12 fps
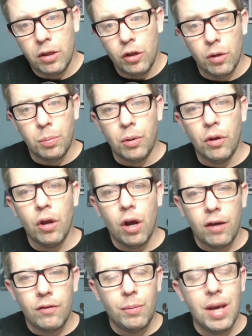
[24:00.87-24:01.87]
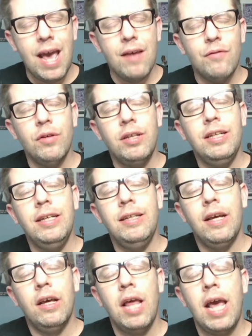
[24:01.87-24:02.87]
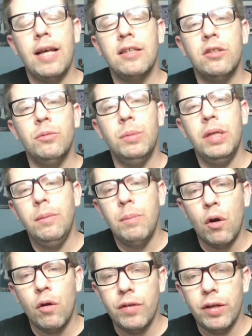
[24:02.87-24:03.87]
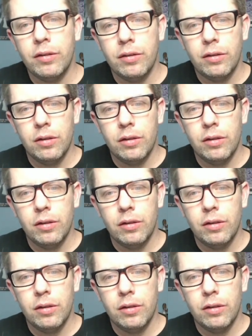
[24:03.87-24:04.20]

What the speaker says: You can pull it off, but every detail has to be perfect.